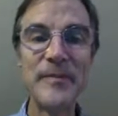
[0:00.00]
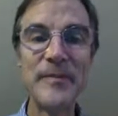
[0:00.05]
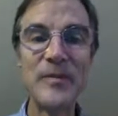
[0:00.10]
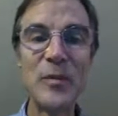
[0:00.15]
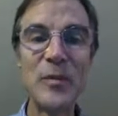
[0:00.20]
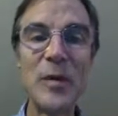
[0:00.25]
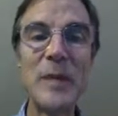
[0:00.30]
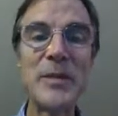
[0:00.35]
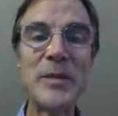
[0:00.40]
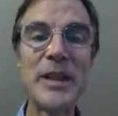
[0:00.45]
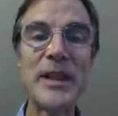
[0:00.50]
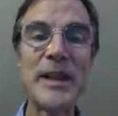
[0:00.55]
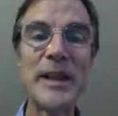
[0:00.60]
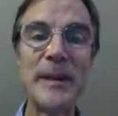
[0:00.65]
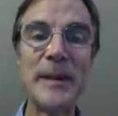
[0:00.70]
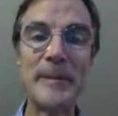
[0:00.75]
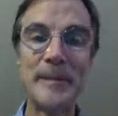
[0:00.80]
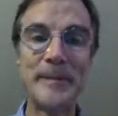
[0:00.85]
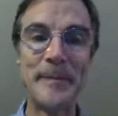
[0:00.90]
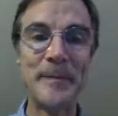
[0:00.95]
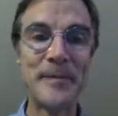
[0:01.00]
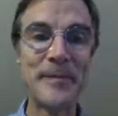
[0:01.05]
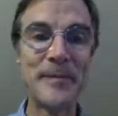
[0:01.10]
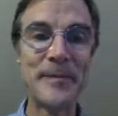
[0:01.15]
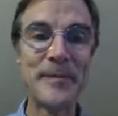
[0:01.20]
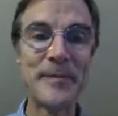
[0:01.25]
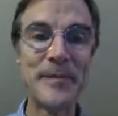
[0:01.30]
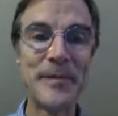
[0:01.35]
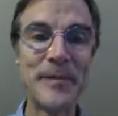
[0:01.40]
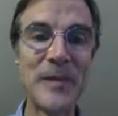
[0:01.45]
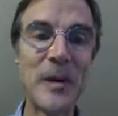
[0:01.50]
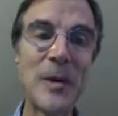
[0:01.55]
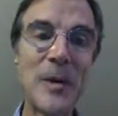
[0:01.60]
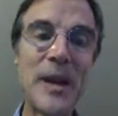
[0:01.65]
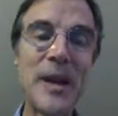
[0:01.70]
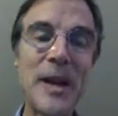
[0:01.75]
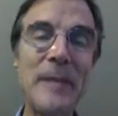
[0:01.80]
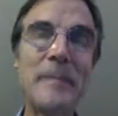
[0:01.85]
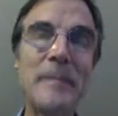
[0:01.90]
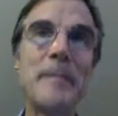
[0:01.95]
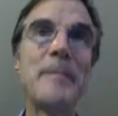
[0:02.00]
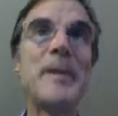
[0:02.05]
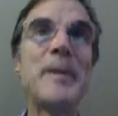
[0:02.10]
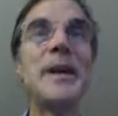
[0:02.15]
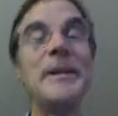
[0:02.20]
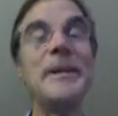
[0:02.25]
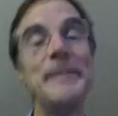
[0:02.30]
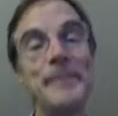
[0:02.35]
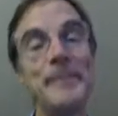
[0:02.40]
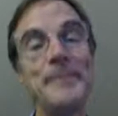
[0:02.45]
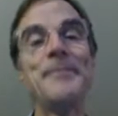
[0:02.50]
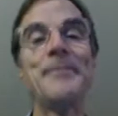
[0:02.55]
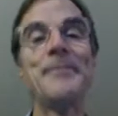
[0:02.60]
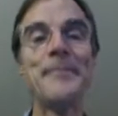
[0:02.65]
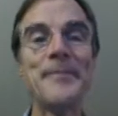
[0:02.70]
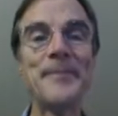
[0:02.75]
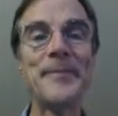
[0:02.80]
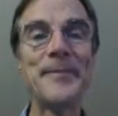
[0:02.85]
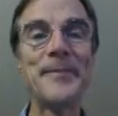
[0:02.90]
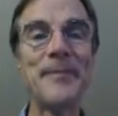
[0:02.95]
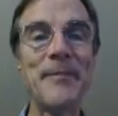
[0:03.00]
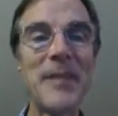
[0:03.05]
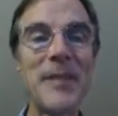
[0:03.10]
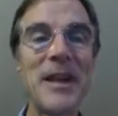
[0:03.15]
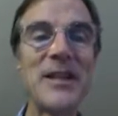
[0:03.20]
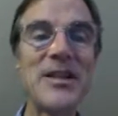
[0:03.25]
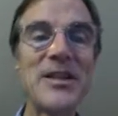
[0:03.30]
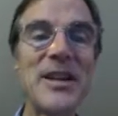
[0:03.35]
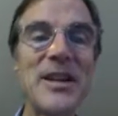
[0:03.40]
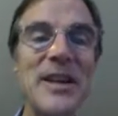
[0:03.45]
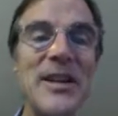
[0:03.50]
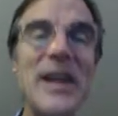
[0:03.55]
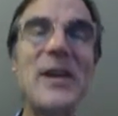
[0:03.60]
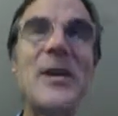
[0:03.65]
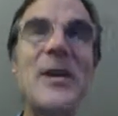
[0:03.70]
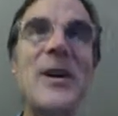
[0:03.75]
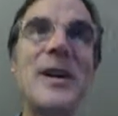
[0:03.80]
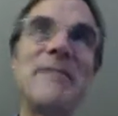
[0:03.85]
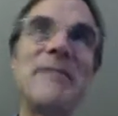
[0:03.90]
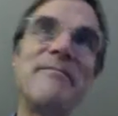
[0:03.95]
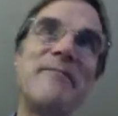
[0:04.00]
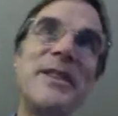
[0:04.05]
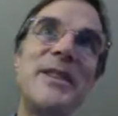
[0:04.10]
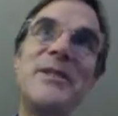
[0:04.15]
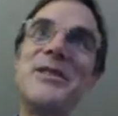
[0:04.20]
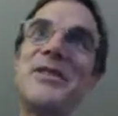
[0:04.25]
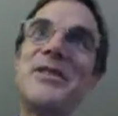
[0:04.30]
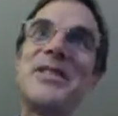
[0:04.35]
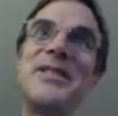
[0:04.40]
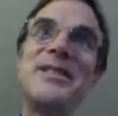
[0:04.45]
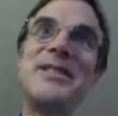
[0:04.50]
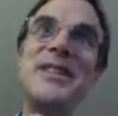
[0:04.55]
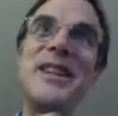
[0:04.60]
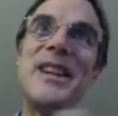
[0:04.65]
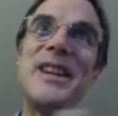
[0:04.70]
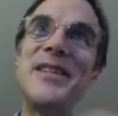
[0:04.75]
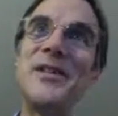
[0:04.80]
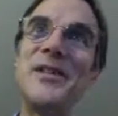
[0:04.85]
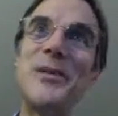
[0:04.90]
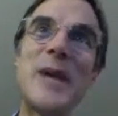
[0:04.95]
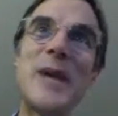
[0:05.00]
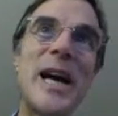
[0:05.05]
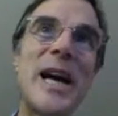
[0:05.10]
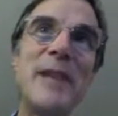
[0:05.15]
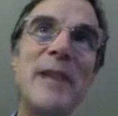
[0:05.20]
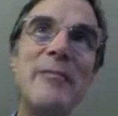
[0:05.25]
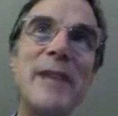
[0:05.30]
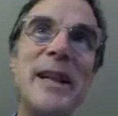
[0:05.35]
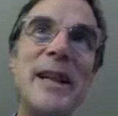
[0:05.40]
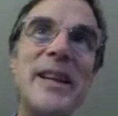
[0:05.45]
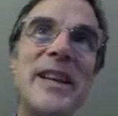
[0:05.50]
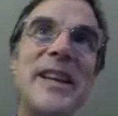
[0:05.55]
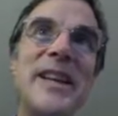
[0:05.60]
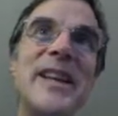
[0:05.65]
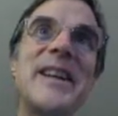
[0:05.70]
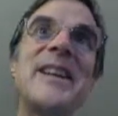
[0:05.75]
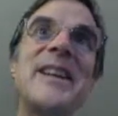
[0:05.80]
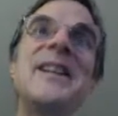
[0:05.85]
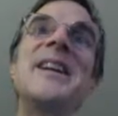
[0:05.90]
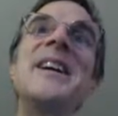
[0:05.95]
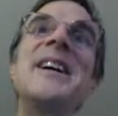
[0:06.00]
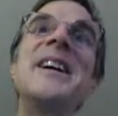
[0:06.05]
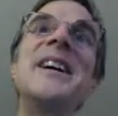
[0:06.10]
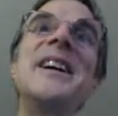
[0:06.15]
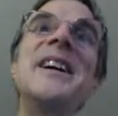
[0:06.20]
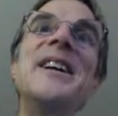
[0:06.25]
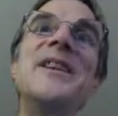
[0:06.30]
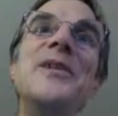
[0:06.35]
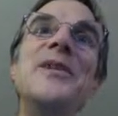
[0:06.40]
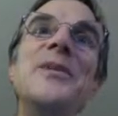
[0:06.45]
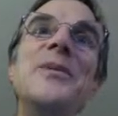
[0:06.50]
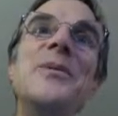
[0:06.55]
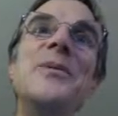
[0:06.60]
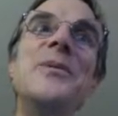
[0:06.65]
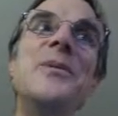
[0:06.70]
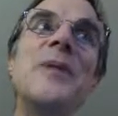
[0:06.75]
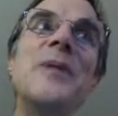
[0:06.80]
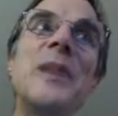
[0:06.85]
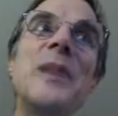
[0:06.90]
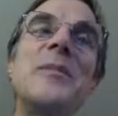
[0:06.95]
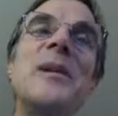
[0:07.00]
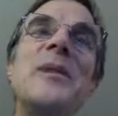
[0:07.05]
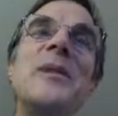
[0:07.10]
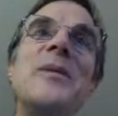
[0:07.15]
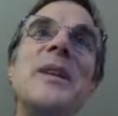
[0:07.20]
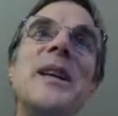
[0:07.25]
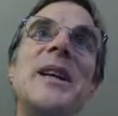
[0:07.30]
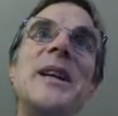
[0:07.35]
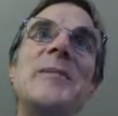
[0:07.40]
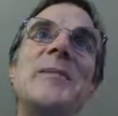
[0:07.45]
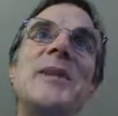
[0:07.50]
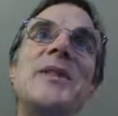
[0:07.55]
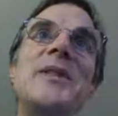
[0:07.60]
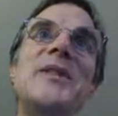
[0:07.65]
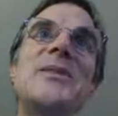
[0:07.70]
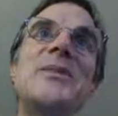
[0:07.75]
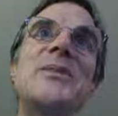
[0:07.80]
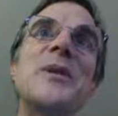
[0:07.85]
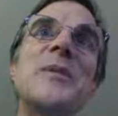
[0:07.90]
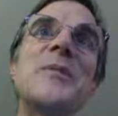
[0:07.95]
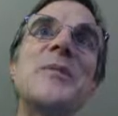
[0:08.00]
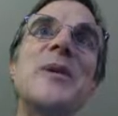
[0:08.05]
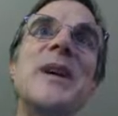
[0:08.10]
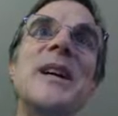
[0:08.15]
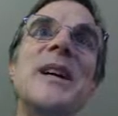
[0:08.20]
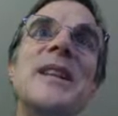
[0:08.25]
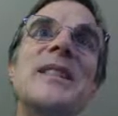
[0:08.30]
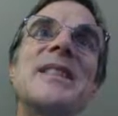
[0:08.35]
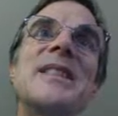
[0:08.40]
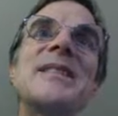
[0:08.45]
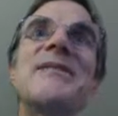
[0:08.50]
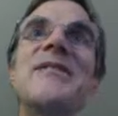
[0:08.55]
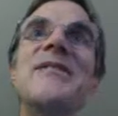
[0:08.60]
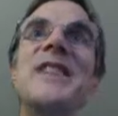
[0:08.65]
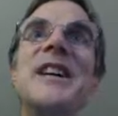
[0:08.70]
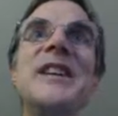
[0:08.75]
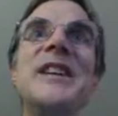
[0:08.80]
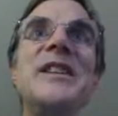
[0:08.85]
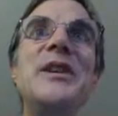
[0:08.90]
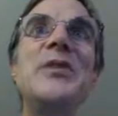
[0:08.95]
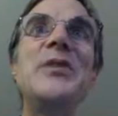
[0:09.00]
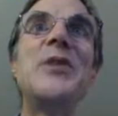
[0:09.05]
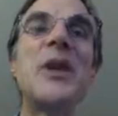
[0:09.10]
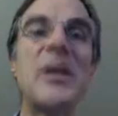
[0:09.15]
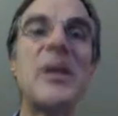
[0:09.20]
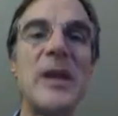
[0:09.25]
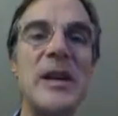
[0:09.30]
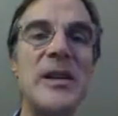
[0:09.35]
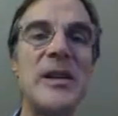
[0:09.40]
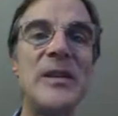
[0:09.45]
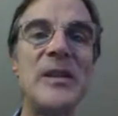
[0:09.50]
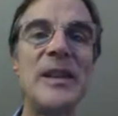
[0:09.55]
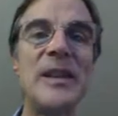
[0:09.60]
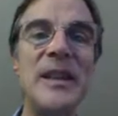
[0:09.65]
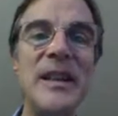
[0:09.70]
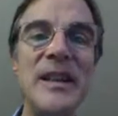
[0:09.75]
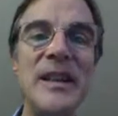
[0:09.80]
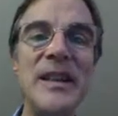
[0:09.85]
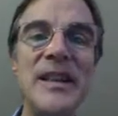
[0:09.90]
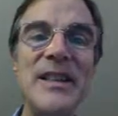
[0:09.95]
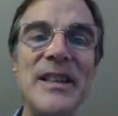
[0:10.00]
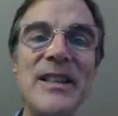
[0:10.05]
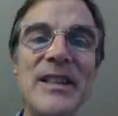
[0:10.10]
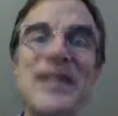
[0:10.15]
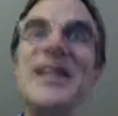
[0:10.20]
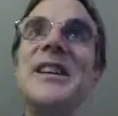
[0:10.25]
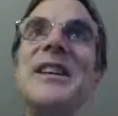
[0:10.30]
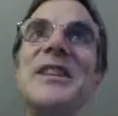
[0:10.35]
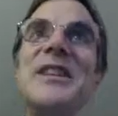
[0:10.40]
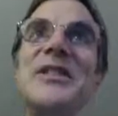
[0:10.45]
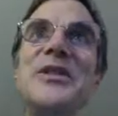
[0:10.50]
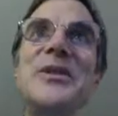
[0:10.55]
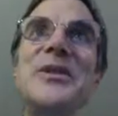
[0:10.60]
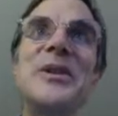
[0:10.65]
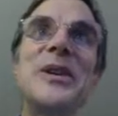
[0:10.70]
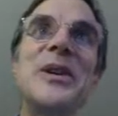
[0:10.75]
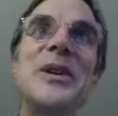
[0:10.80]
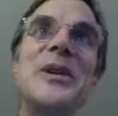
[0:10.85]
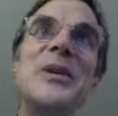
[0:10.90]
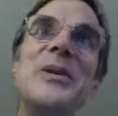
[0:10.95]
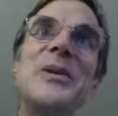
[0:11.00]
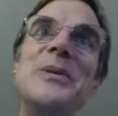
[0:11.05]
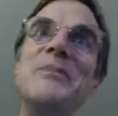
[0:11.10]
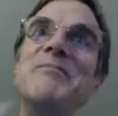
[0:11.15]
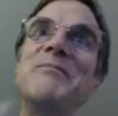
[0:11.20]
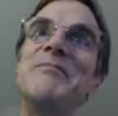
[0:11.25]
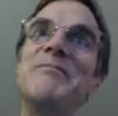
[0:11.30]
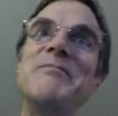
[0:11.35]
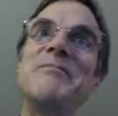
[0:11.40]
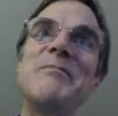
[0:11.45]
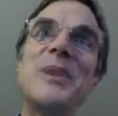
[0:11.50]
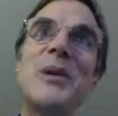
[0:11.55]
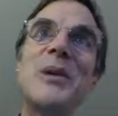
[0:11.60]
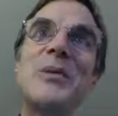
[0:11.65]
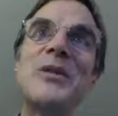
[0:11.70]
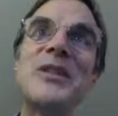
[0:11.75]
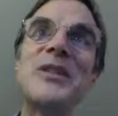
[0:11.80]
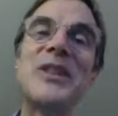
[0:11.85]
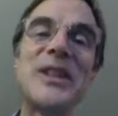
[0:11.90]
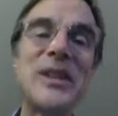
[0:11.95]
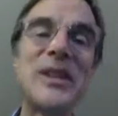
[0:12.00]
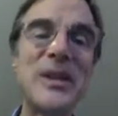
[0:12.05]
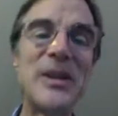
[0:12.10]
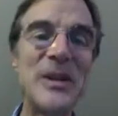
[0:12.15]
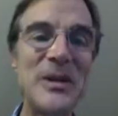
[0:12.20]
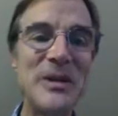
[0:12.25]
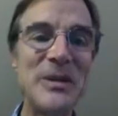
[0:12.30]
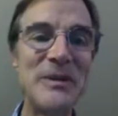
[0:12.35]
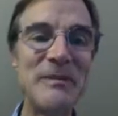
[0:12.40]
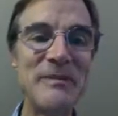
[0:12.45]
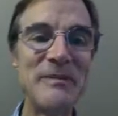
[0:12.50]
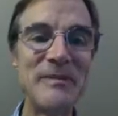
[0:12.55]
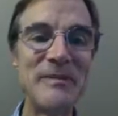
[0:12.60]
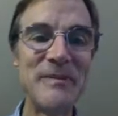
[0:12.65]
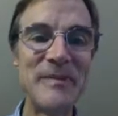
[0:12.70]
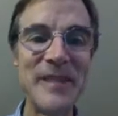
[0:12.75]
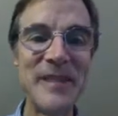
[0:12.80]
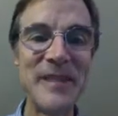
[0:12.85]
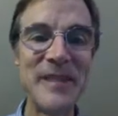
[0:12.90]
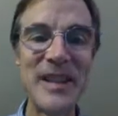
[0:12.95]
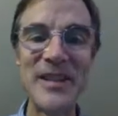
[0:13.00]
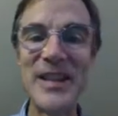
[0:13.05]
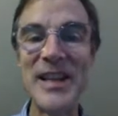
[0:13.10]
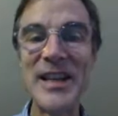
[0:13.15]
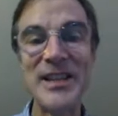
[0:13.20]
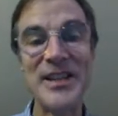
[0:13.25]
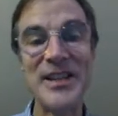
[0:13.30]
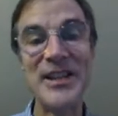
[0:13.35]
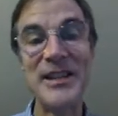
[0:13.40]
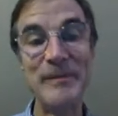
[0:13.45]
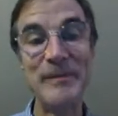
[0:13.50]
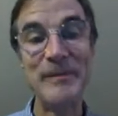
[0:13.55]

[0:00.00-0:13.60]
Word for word: website. Okay, but it's not that hard. You just do add media, you upload the image to WordPress, find the URL, stick it into your code, post the code, and test it